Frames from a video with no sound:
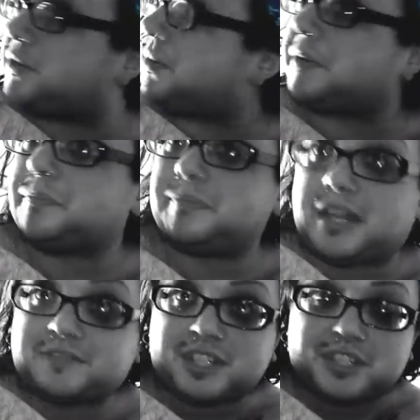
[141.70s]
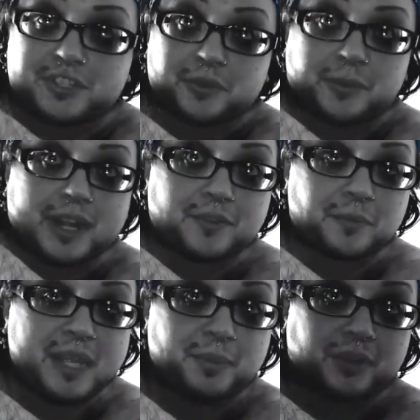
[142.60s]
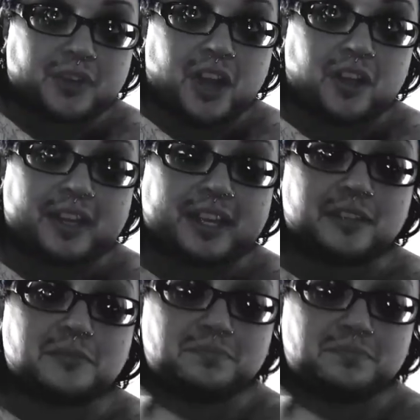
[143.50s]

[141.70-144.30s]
or muffins or whatever people are calling it.